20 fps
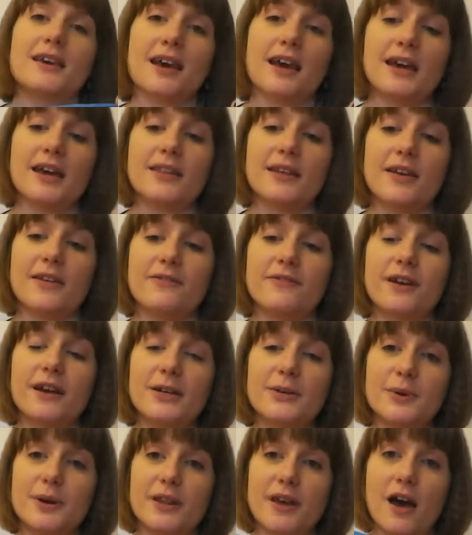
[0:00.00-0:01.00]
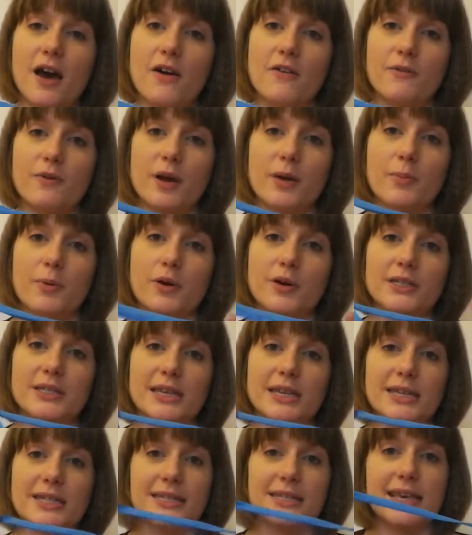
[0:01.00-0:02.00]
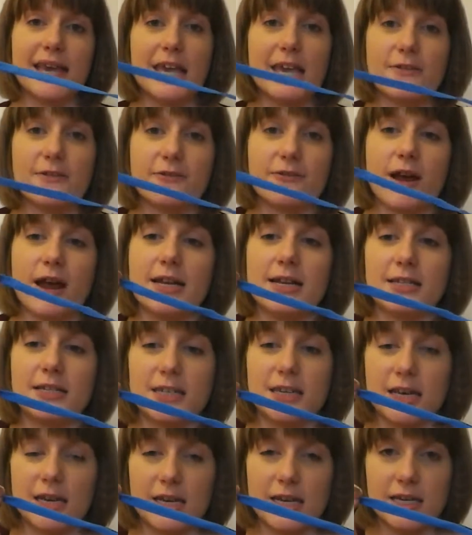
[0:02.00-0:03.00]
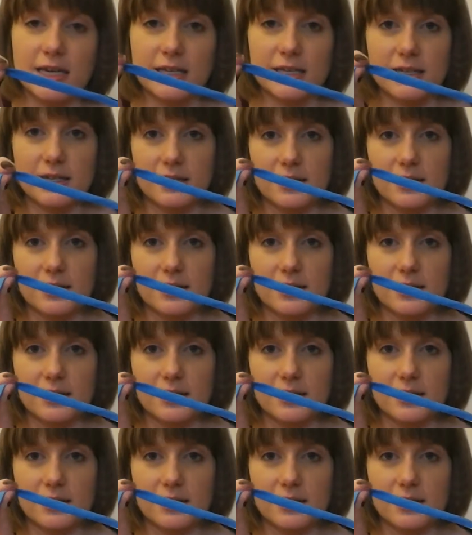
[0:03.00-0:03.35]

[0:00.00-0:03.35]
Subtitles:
and then find where the halfway point is. Get your friend to